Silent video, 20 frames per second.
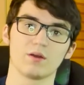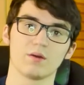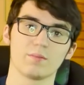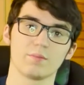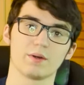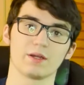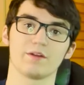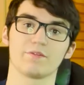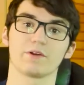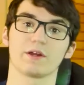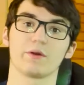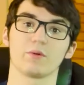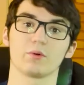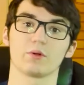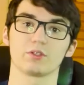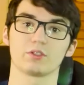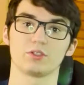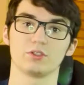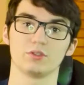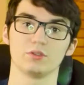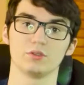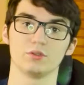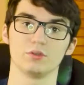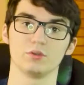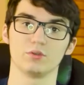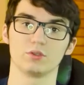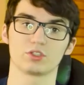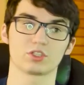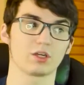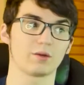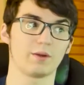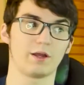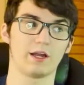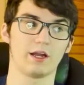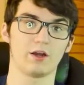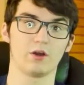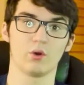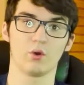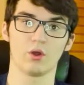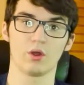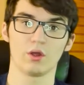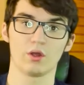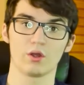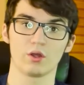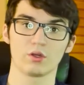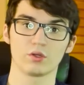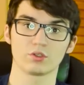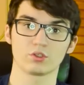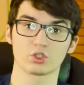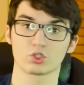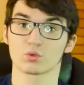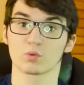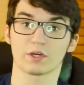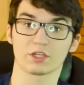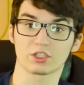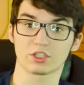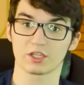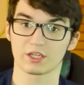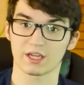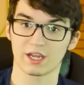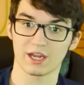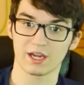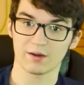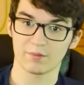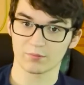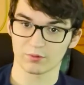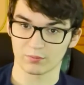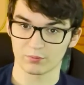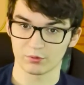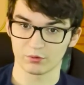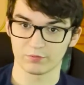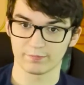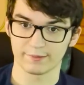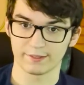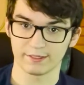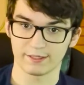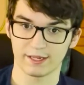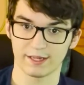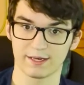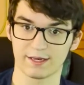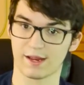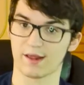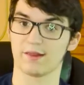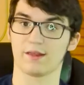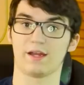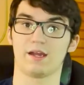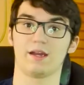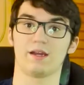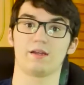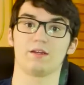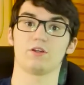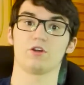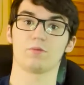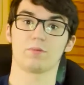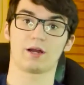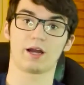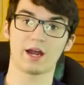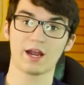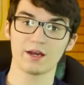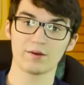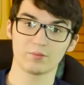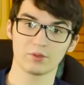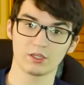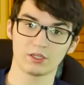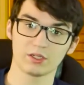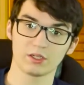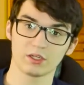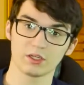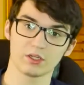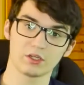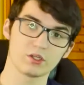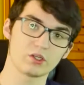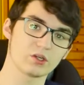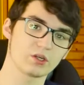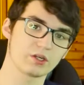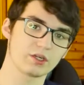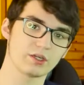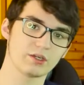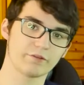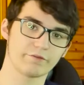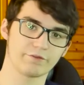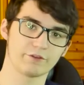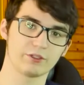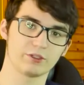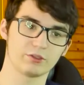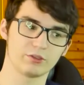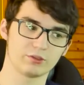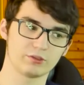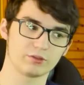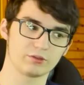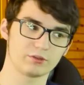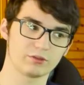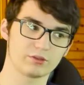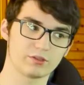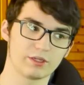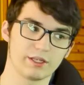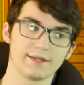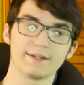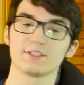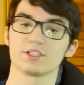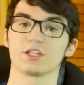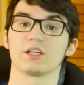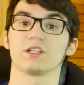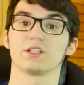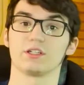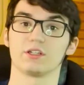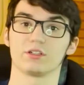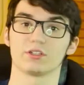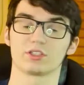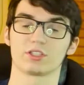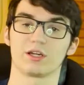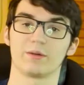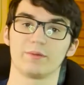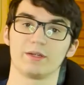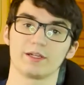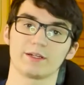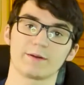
but if I were to somehow switch the camera movement, and now that you're behind me, you're gonna feel like sick to your stomach.